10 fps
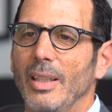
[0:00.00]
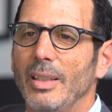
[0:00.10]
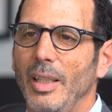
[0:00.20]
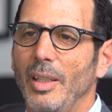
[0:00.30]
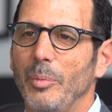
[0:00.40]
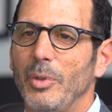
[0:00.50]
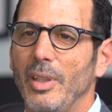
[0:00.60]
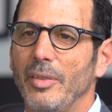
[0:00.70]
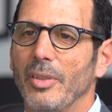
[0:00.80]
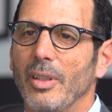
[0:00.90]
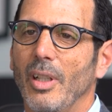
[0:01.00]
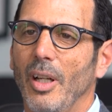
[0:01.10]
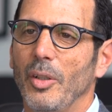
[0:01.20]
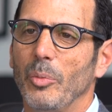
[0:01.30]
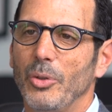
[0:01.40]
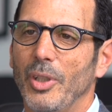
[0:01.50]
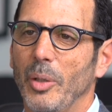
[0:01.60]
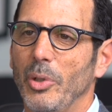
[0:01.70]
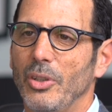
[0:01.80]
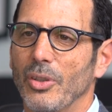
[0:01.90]
Seeing them deliver on their
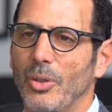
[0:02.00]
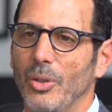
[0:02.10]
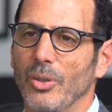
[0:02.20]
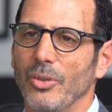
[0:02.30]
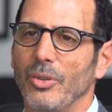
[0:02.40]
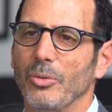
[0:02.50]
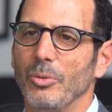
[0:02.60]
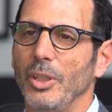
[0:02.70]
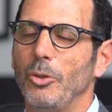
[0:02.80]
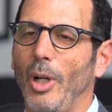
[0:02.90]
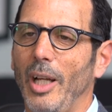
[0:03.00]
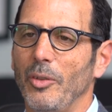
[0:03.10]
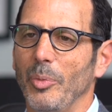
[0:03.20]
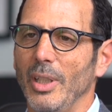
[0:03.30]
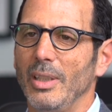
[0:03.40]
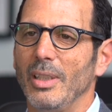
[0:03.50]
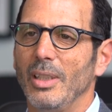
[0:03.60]
most ambitious goals really drives me